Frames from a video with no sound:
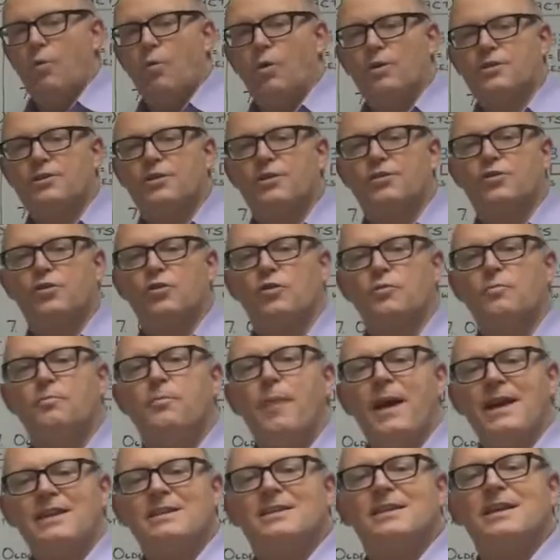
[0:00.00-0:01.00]
what's the sort of
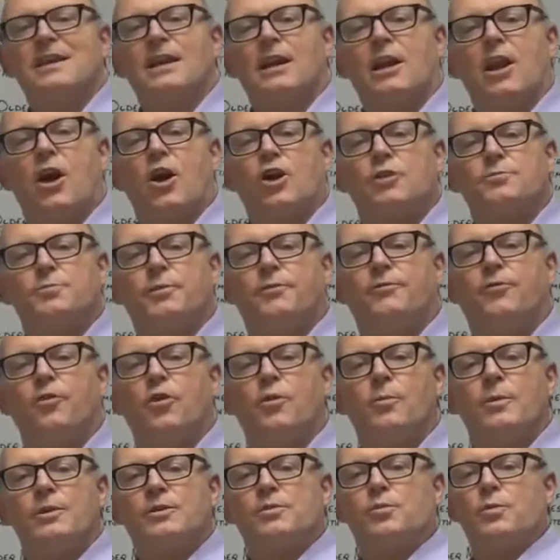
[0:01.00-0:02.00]
best-in-class
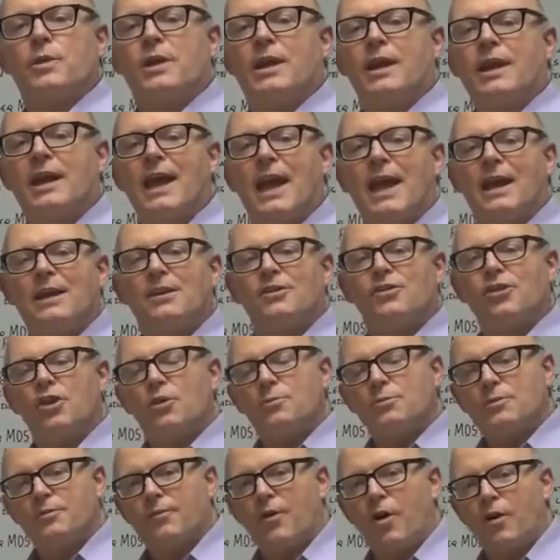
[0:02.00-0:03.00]
performance we can get in
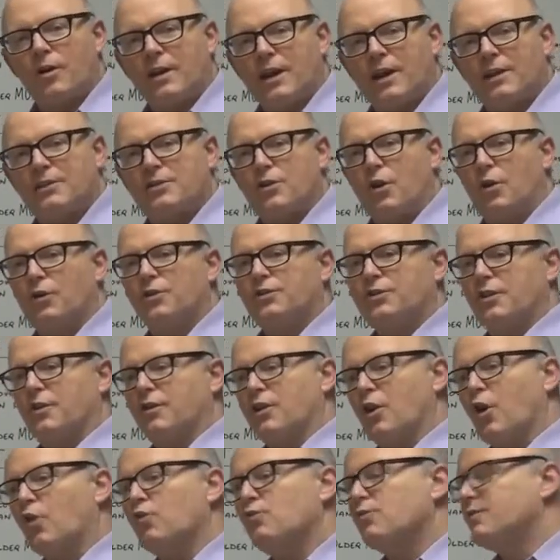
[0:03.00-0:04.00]
terms of RDS on, so
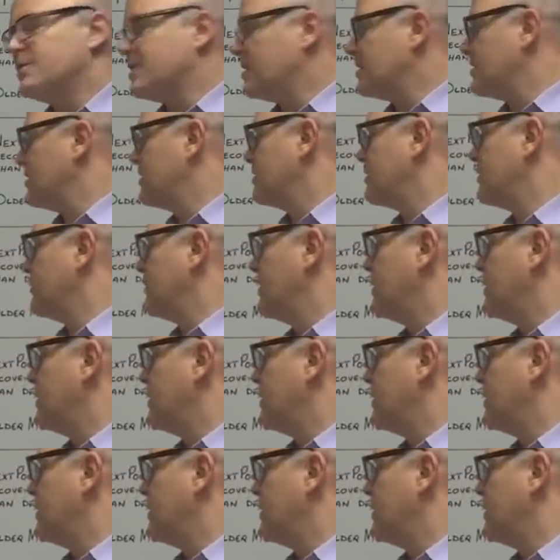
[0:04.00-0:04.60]
the on resistance